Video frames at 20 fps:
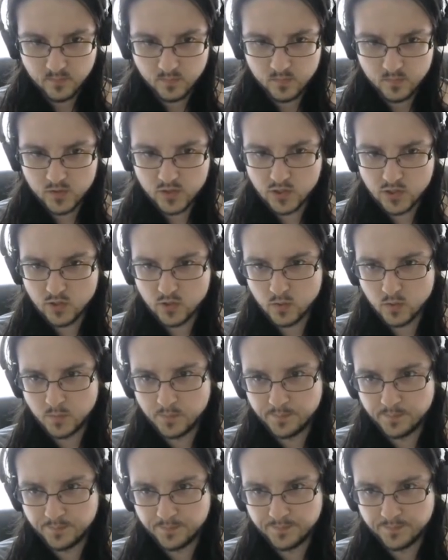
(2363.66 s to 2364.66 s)

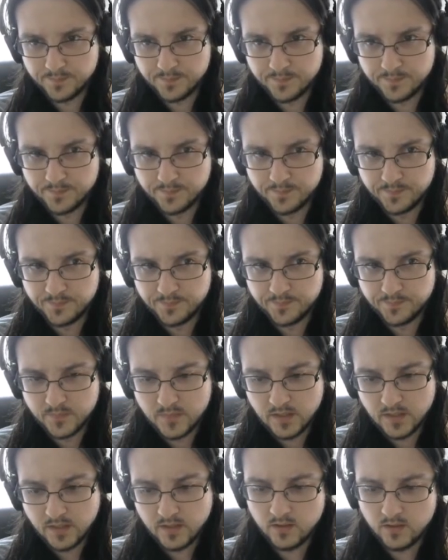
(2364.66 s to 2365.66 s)
So
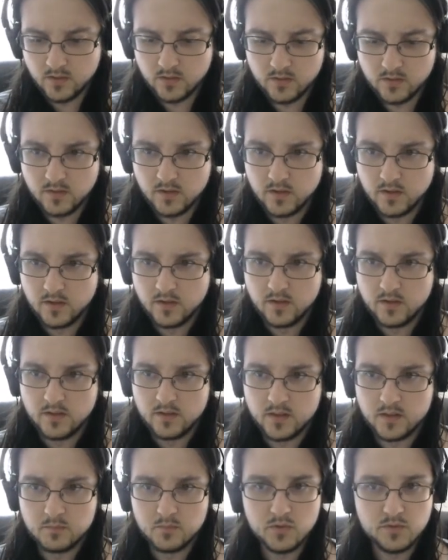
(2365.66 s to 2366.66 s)
here
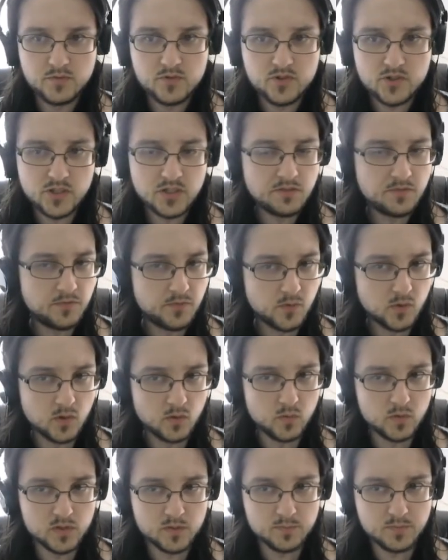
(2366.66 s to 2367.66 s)
the move
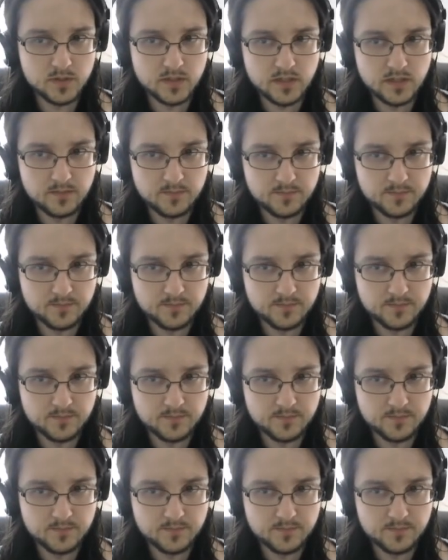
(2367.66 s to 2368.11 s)
g4 was played,